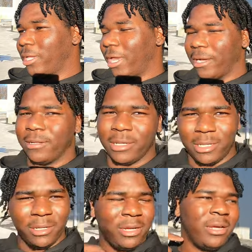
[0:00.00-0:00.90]

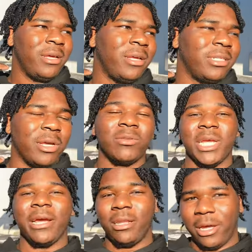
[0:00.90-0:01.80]
yeah, it's gonna
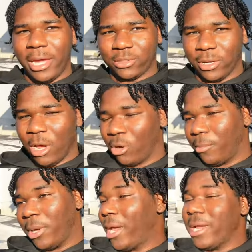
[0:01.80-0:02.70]
take a little extra longer,
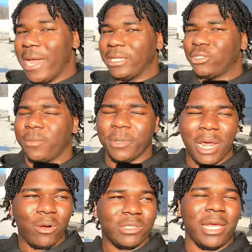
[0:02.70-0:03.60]
but hey, I ain't tripping
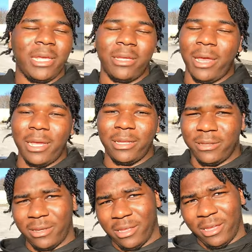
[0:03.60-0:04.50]
long as they,
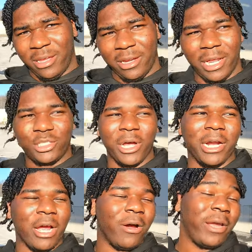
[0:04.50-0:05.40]
hey, they trying
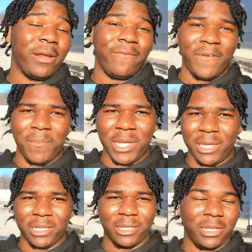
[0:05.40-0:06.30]
to go ahead and fit
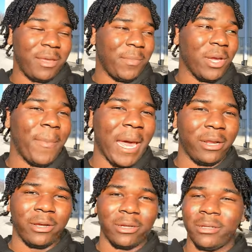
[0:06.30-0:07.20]
me in and get me up out of here.